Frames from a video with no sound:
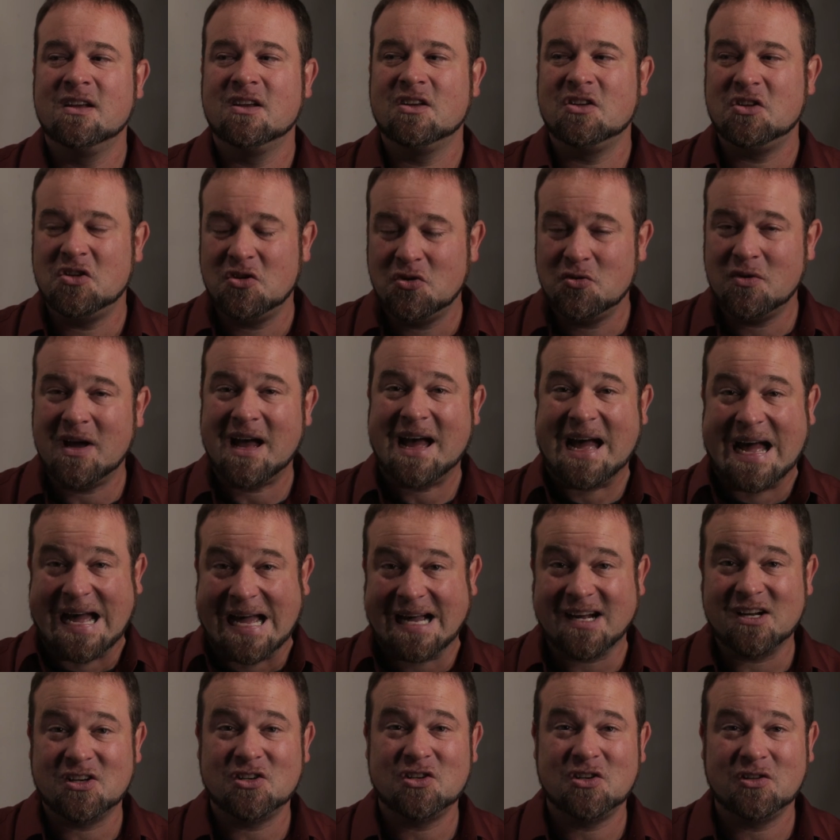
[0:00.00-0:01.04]
you
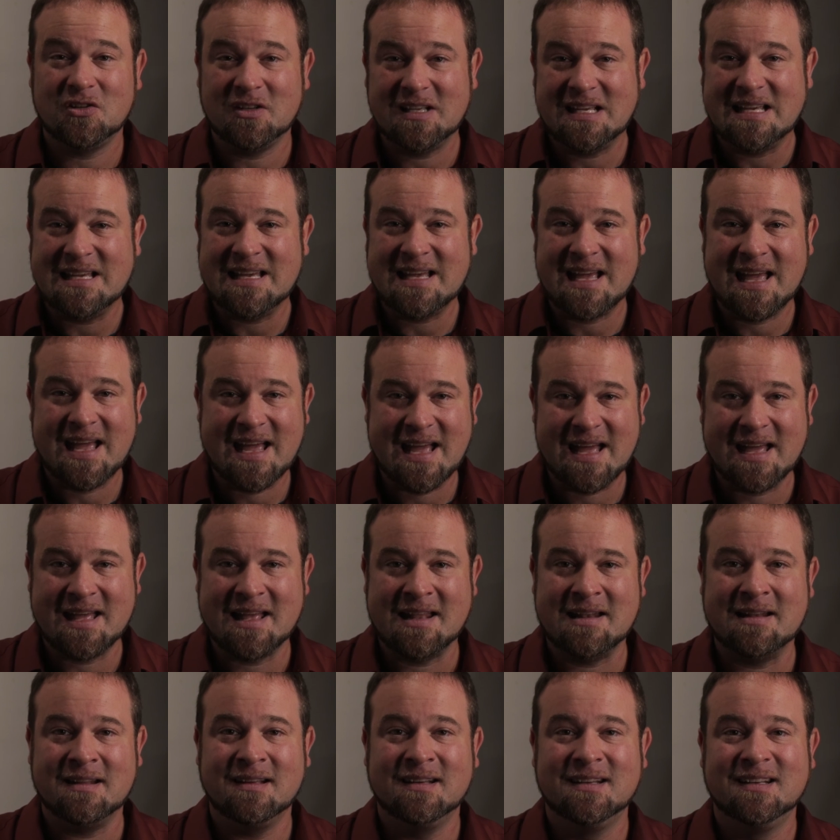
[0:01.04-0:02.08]
actually
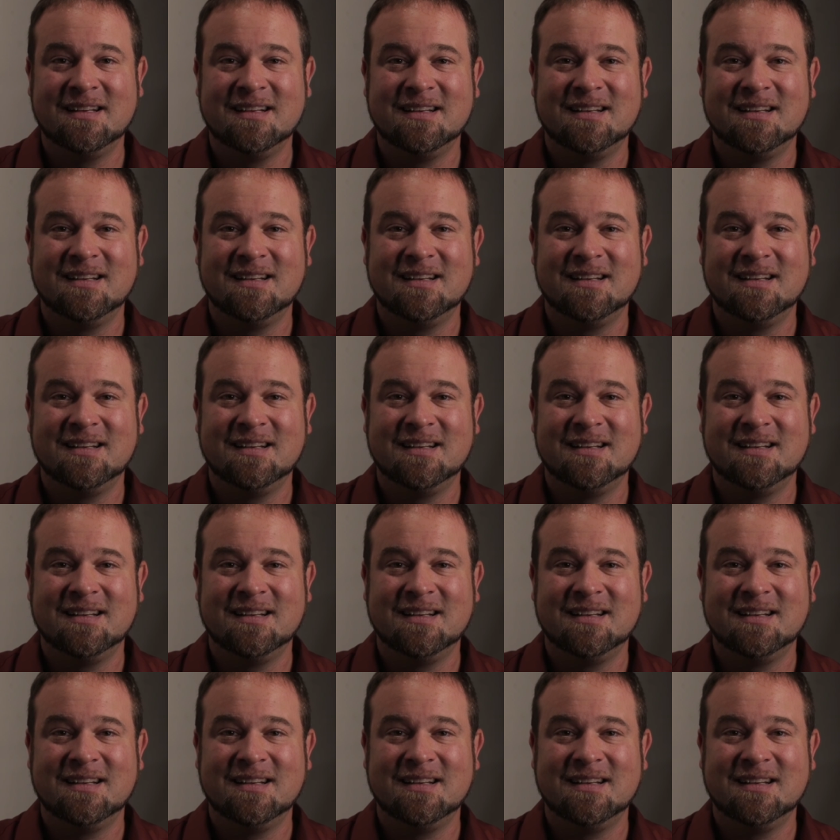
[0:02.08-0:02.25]
can